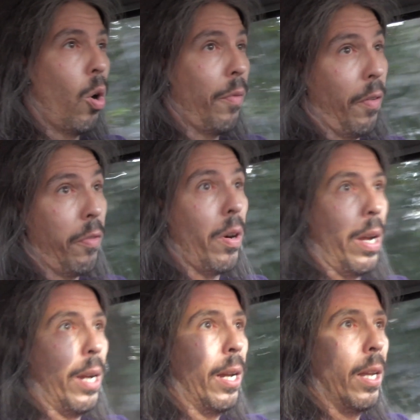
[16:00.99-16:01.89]
for
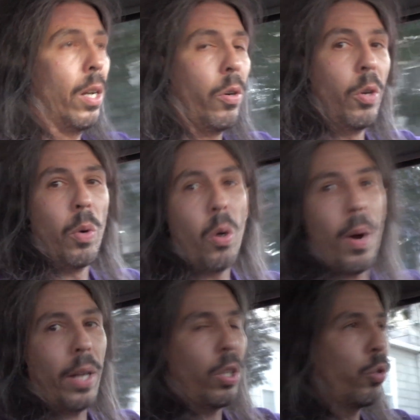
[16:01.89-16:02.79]
free. Or you wouldn't go
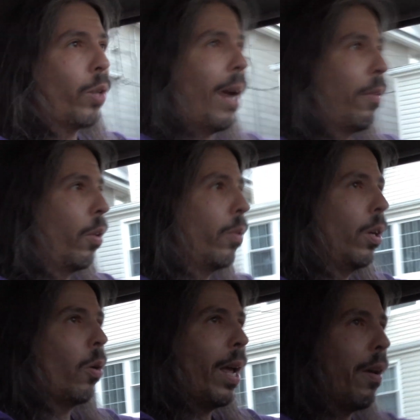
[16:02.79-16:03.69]
out to travel,
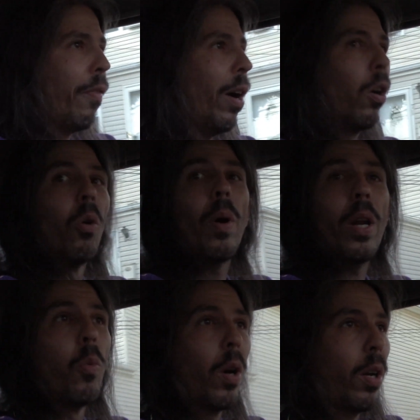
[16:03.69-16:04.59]
a half hour away
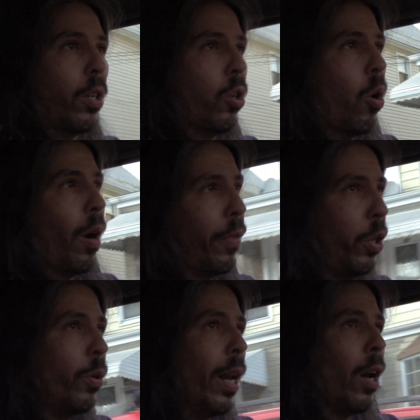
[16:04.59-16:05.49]
to work on his car after
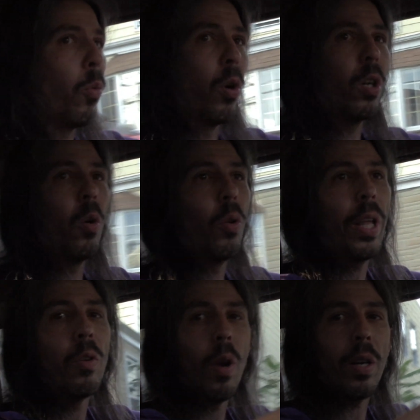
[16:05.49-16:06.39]
you get out of work and all
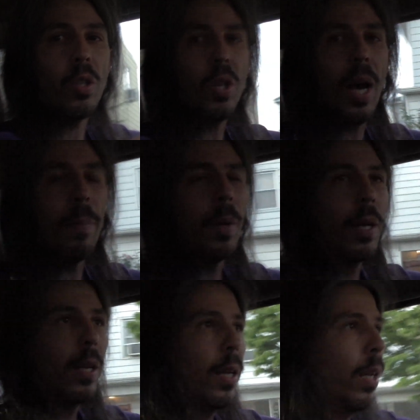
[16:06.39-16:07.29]
day running the shop.
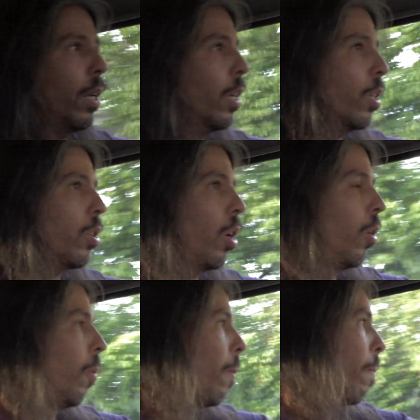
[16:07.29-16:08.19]
So